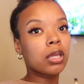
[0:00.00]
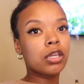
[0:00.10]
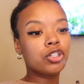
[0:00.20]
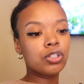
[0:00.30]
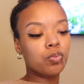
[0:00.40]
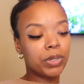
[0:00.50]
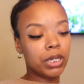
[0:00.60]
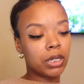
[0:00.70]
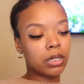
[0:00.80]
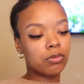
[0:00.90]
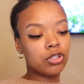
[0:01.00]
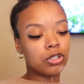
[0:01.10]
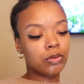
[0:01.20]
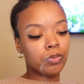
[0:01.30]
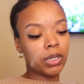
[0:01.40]
It's just weird. It was
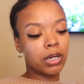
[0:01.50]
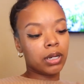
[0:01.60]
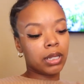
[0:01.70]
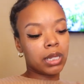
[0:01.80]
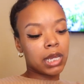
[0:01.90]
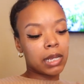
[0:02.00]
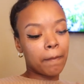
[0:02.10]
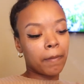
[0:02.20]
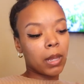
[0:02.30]
so weird. And like,